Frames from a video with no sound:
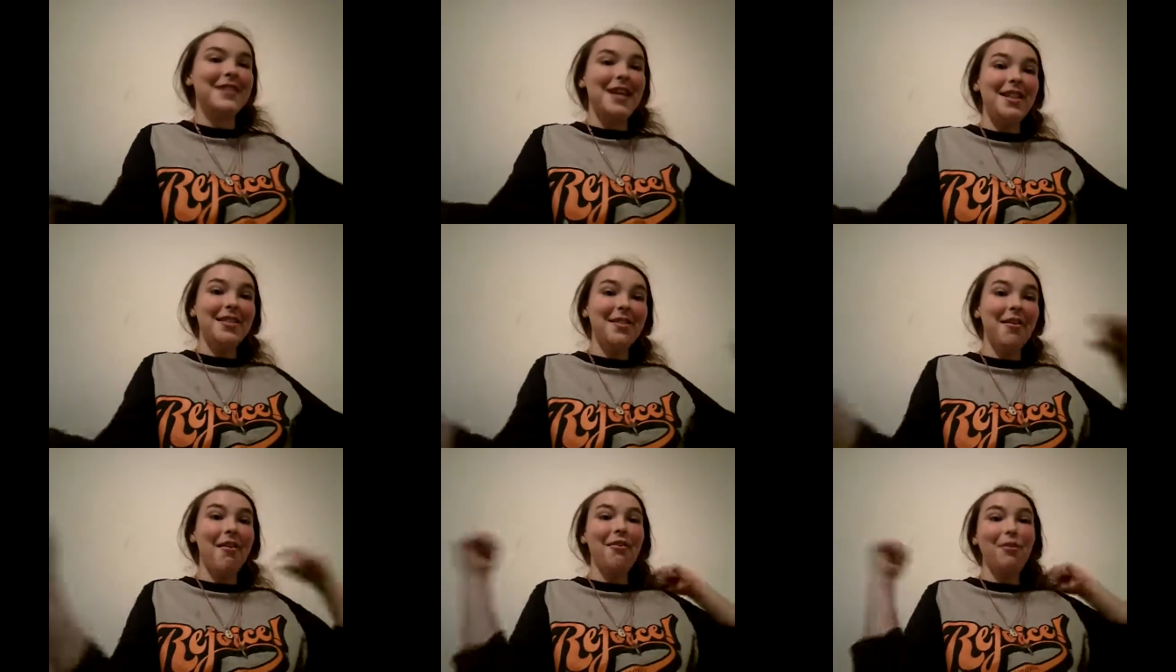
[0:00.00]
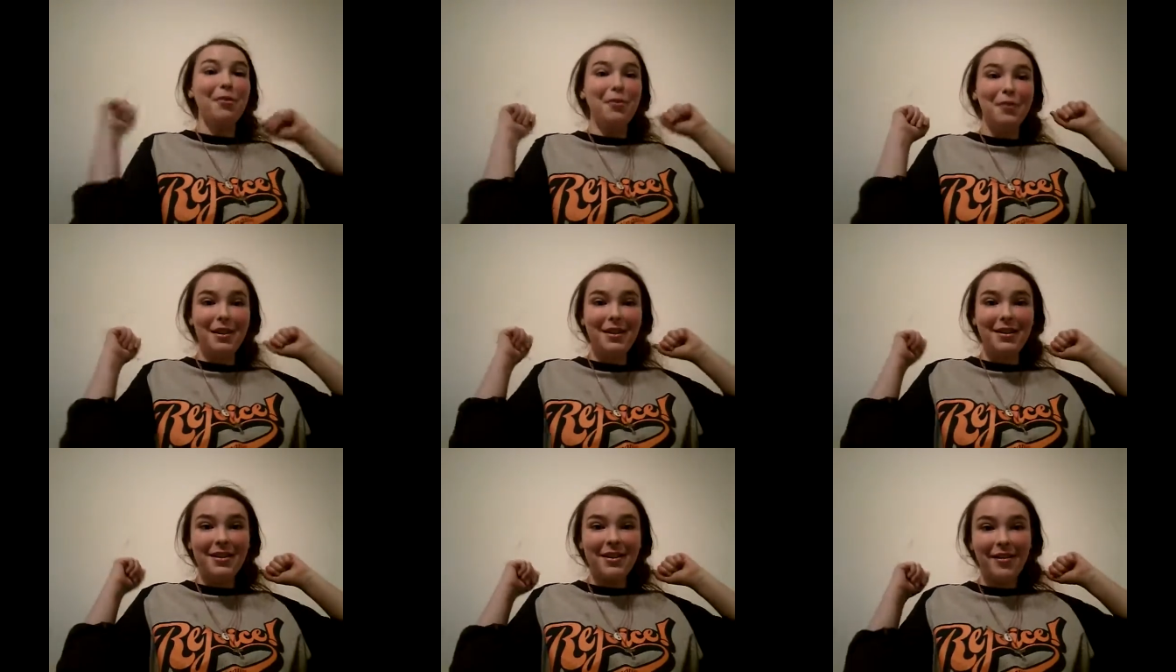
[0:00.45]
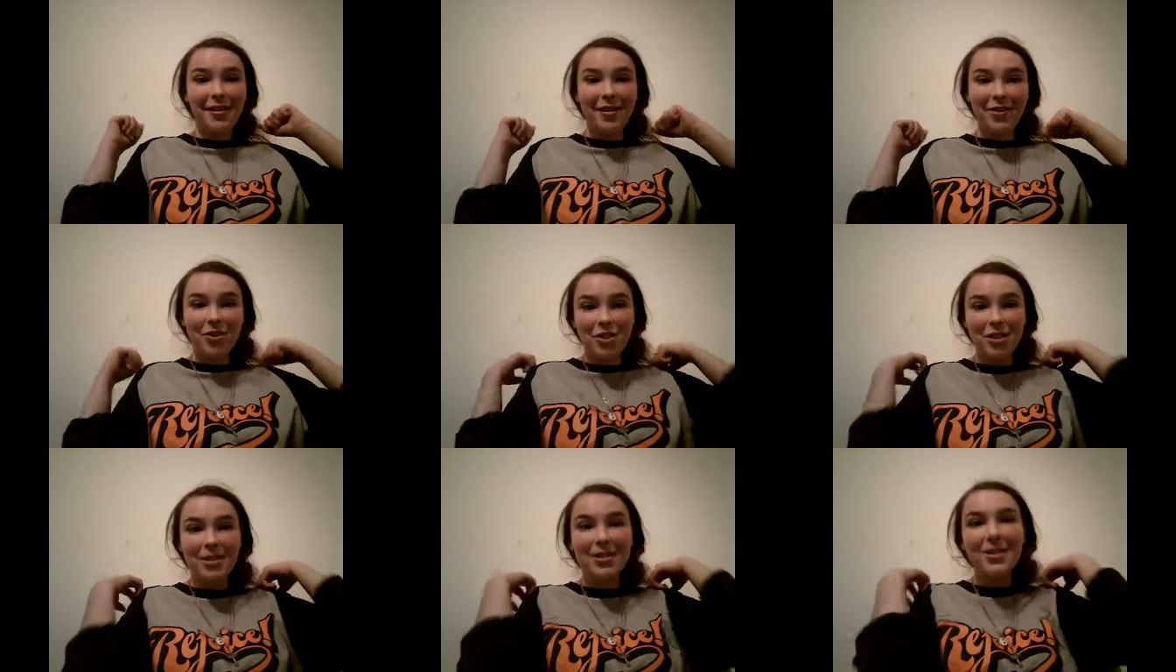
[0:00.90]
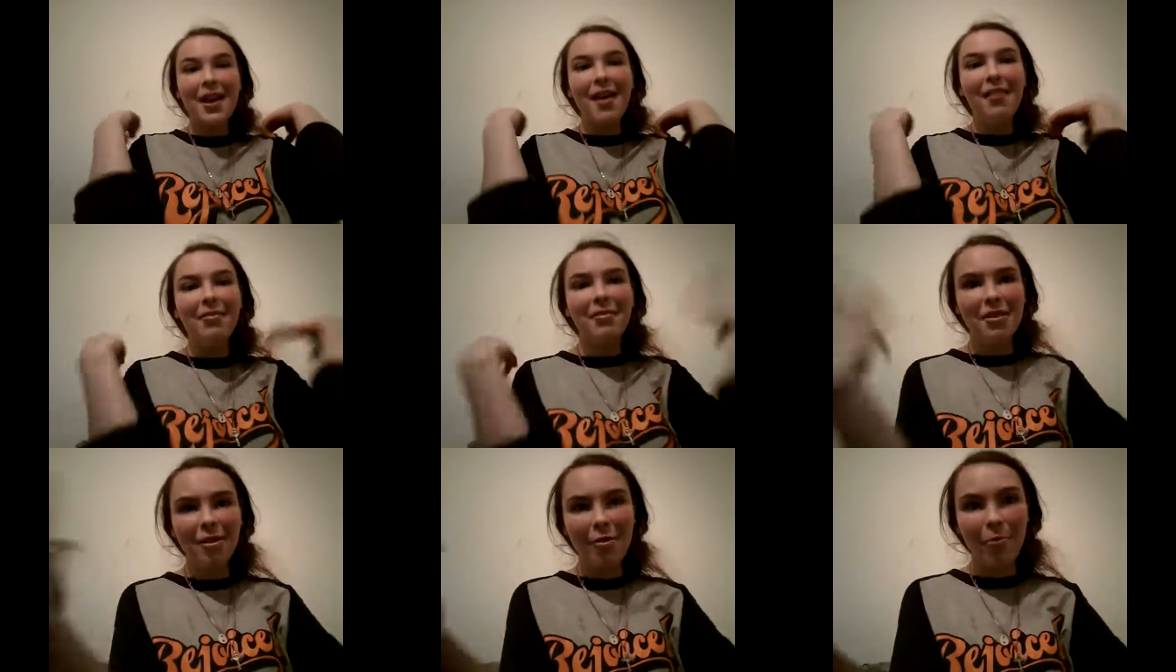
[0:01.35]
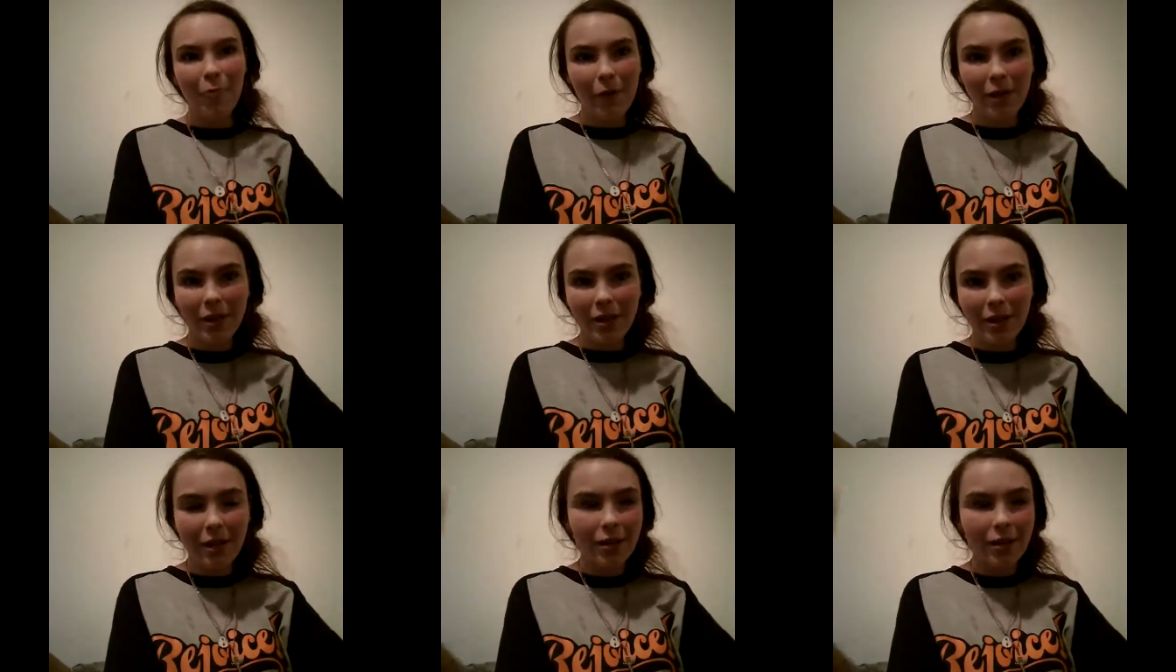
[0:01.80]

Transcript: take the Halloween decorations down and you put the